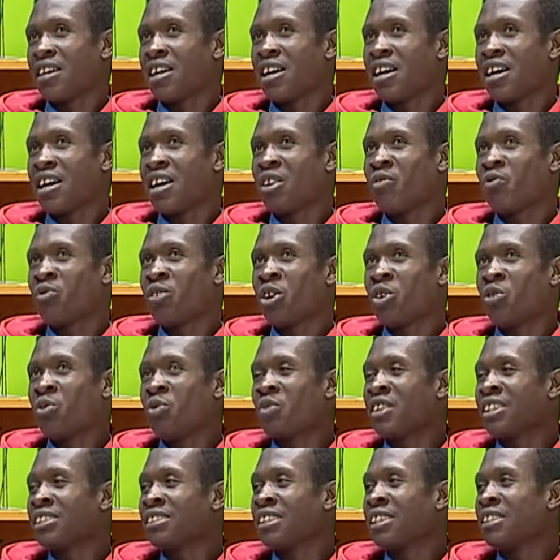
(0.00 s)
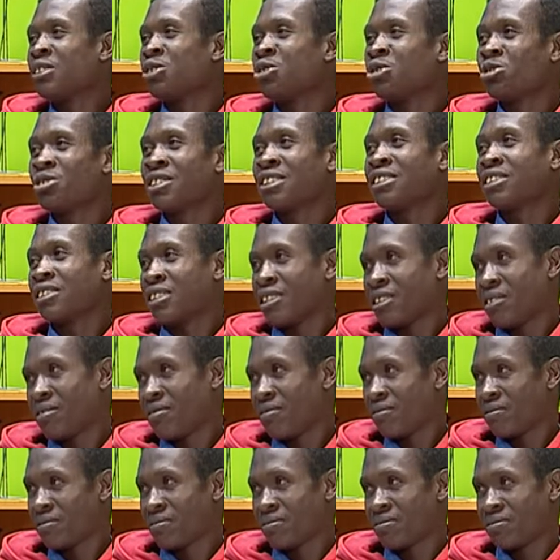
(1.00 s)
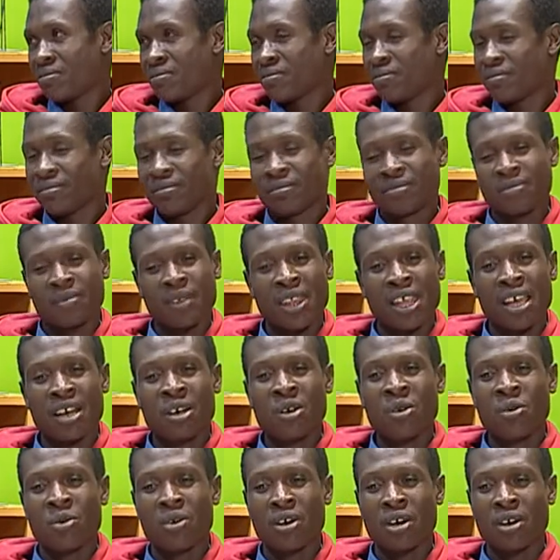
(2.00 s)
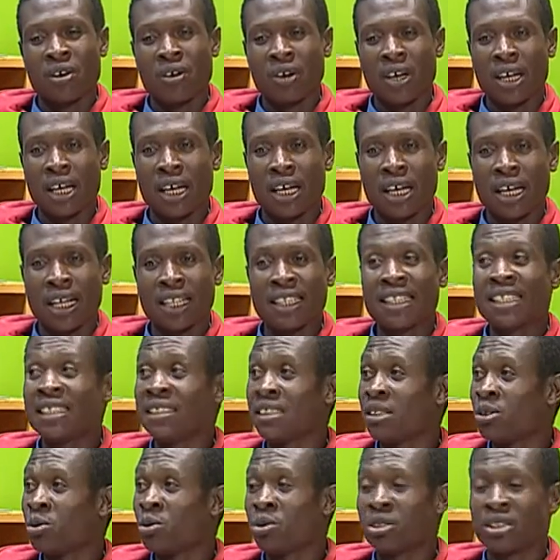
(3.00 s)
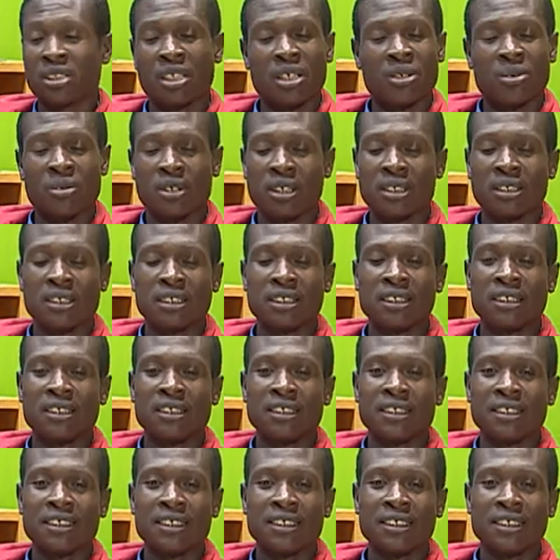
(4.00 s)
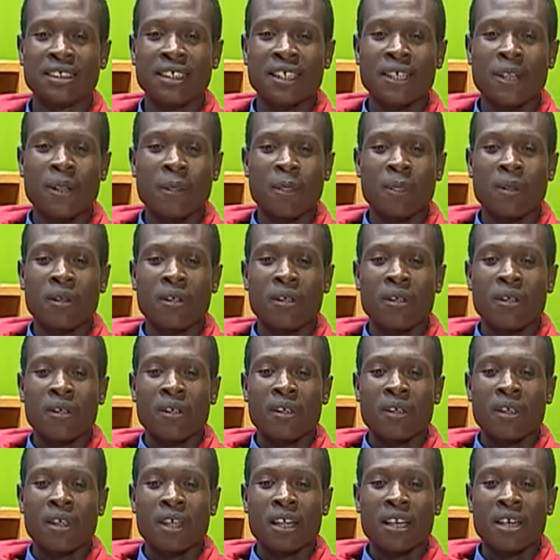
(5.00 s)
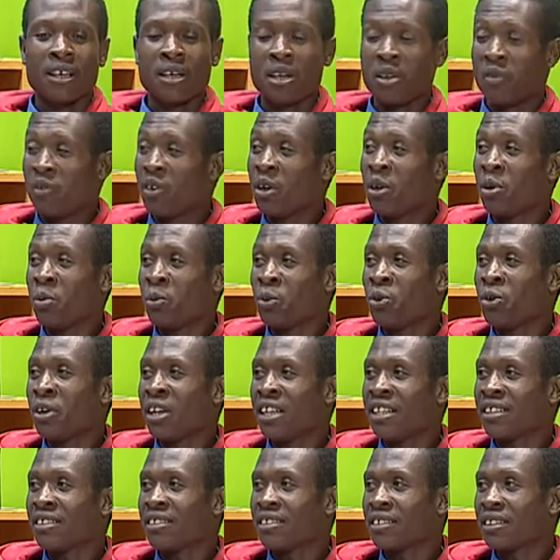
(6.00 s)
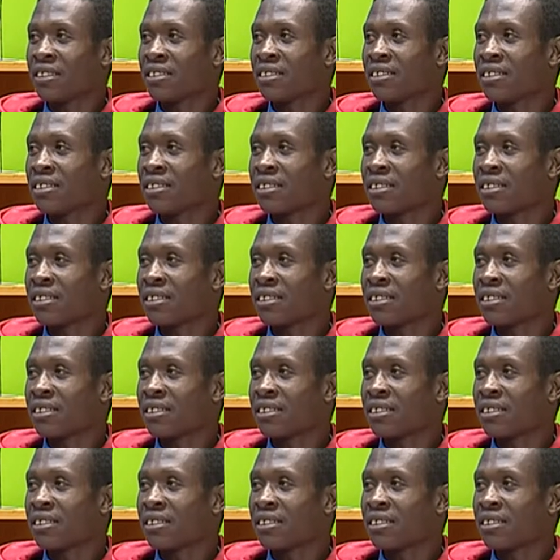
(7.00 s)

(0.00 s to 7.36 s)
After you've assessed yourself, and you kaona, this is what I want, develop your interest.